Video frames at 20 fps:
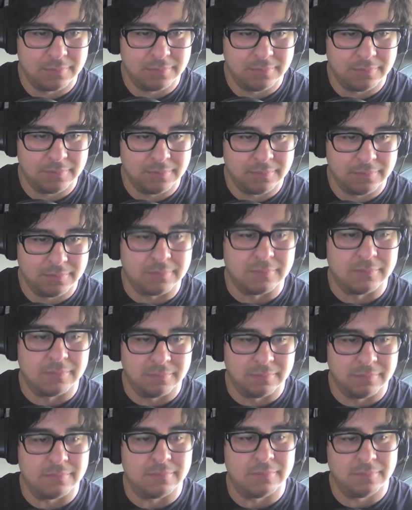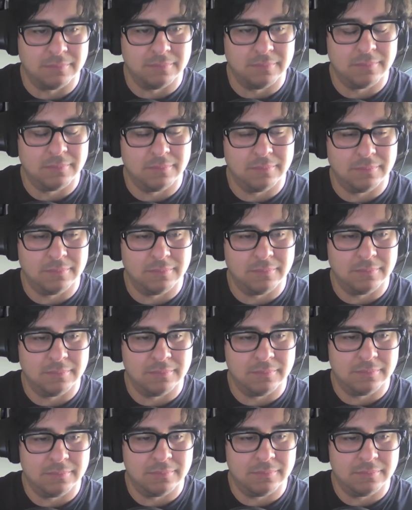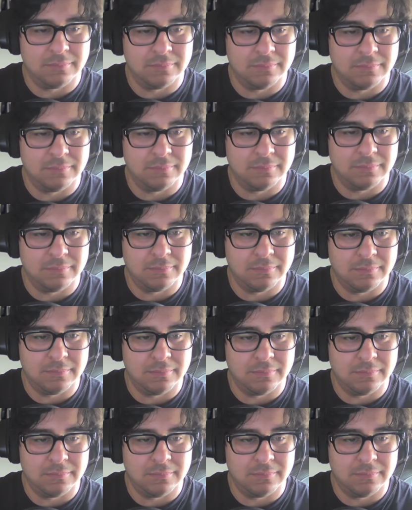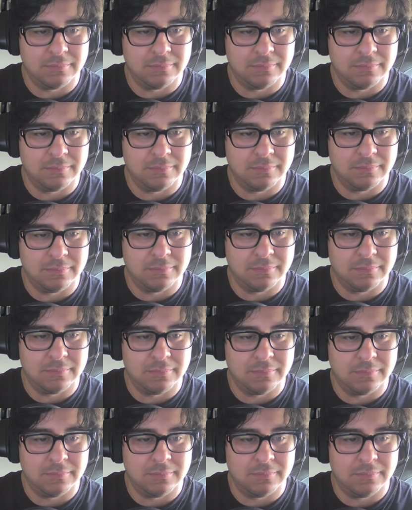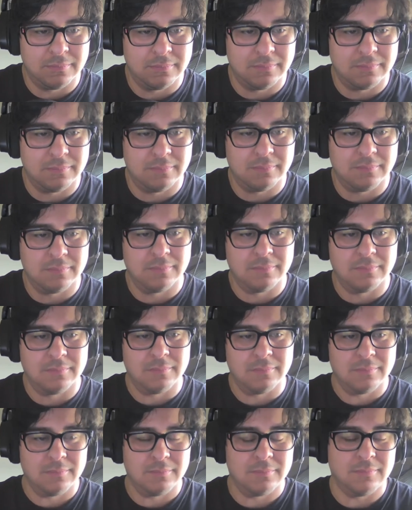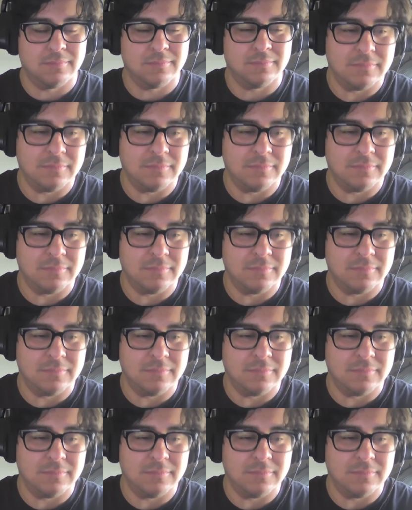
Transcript: [no speech]